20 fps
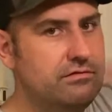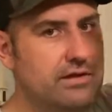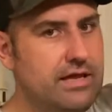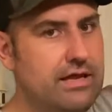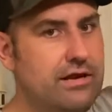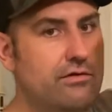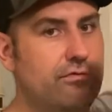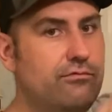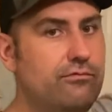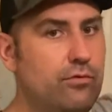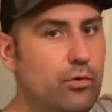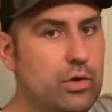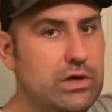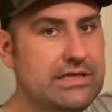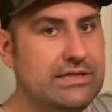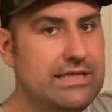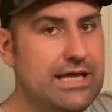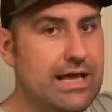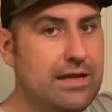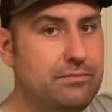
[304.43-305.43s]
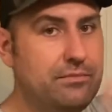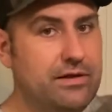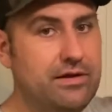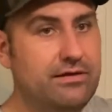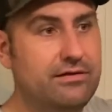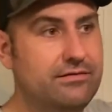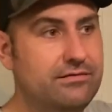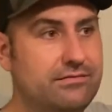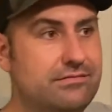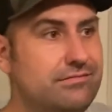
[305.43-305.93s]
and avoid that,
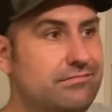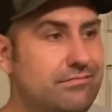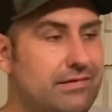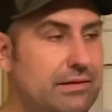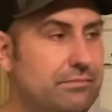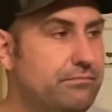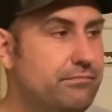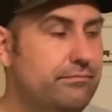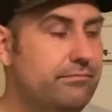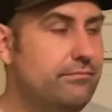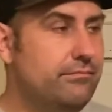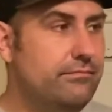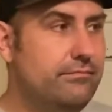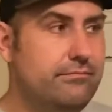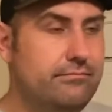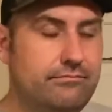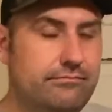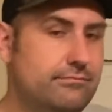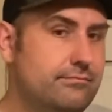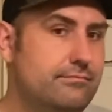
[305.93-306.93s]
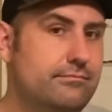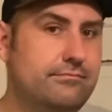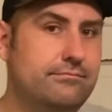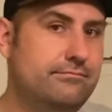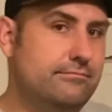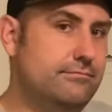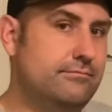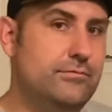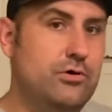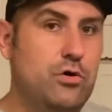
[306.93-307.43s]
because I'm
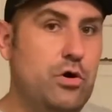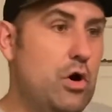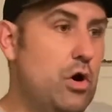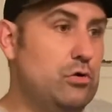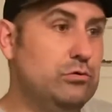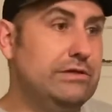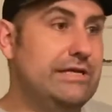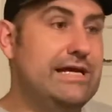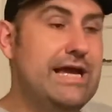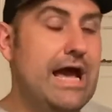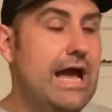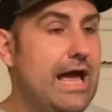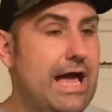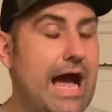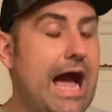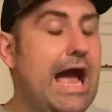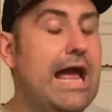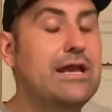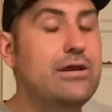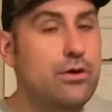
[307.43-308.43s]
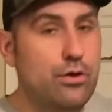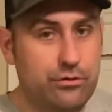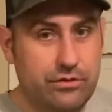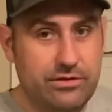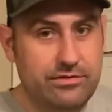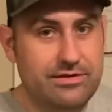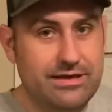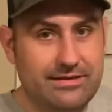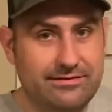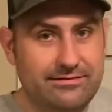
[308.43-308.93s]
the only guy I know that
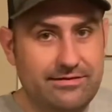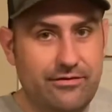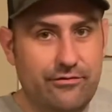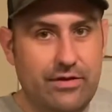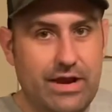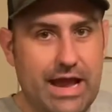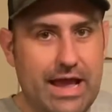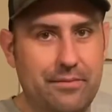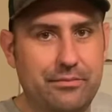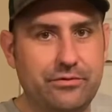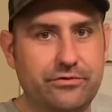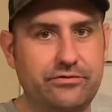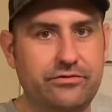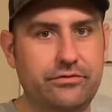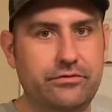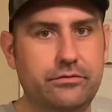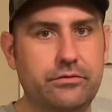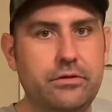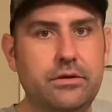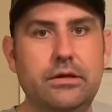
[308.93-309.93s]
that's ever happened to,